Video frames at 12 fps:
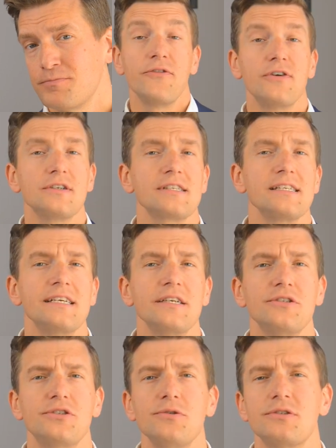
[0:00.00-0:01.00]

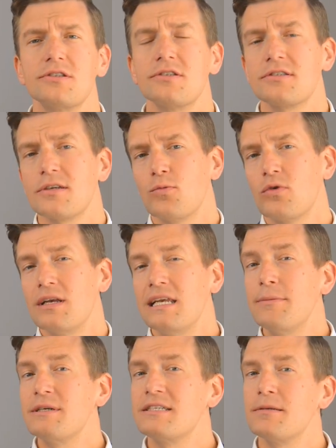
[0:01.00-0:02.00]
Firstly, due to the somewhat
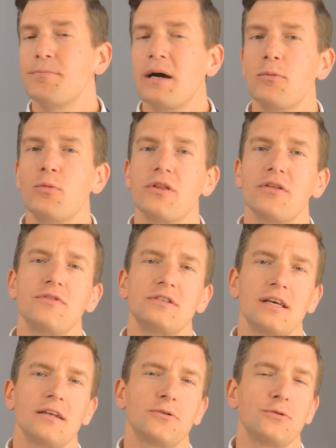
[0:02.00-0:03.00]
limited bandwidth of the
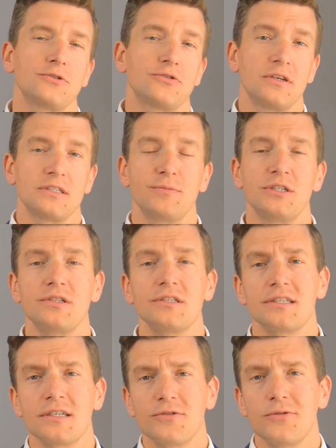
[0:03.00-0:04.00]
Telecoil's transmission
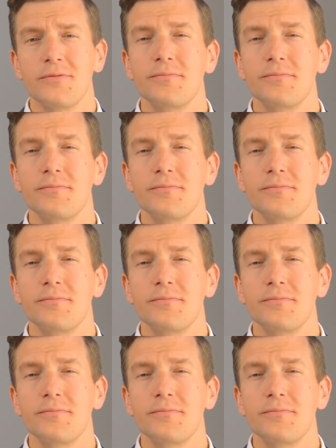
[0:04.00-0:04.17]
signal,